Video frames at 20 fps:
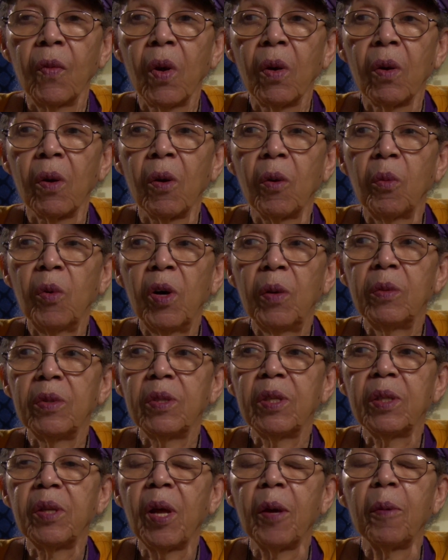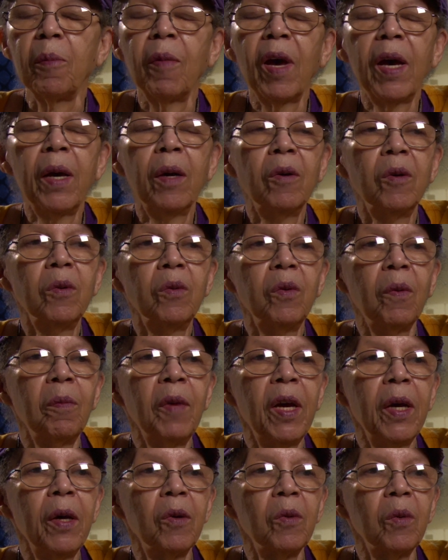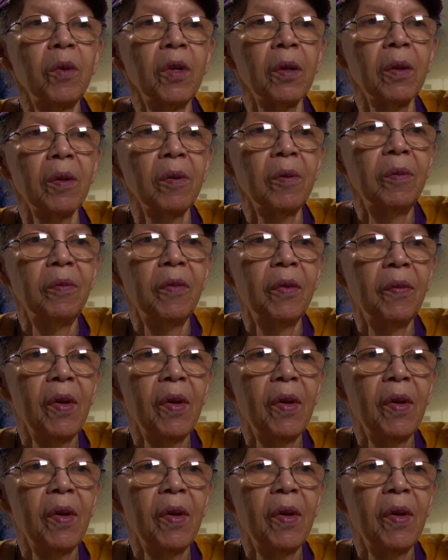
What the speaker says: What was his name? Mayo Little.